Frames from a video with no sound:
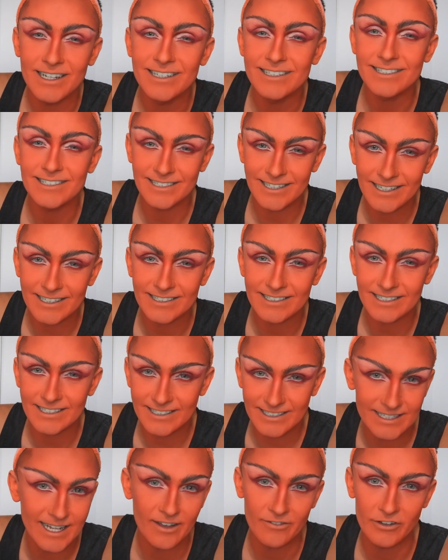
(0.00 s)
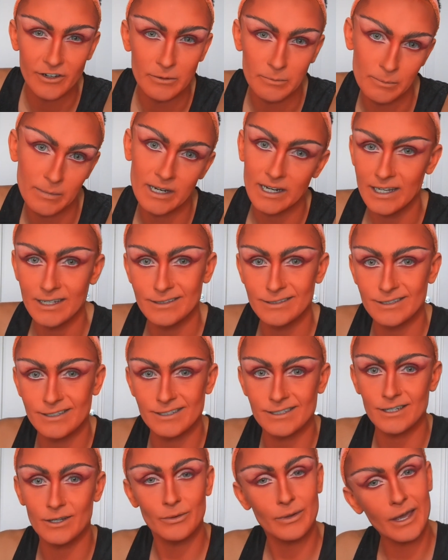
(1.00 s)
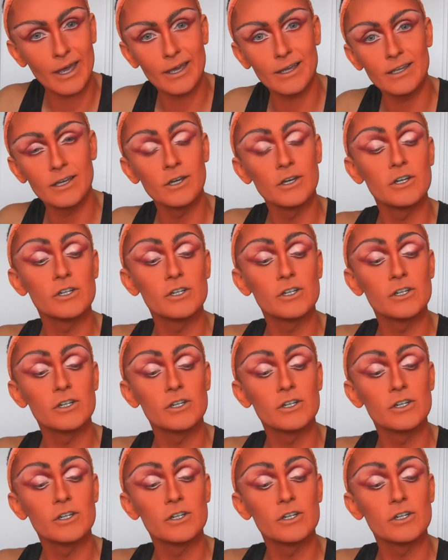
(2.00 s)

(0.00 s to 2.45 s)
67 minutes, okay?